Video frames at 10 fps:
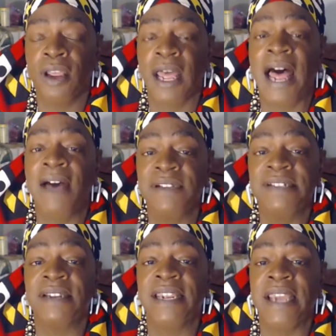
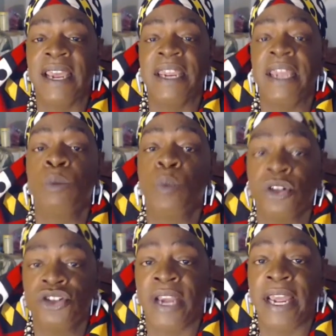obviously an inward
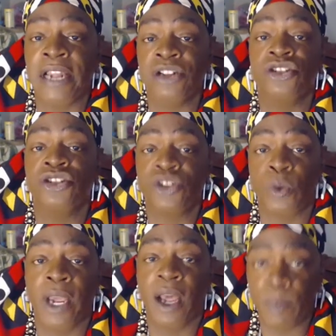change
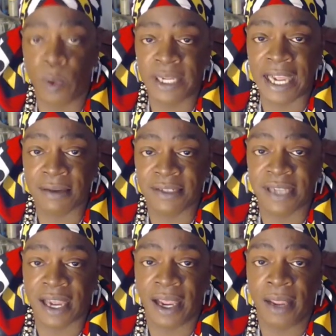showing up on the outside,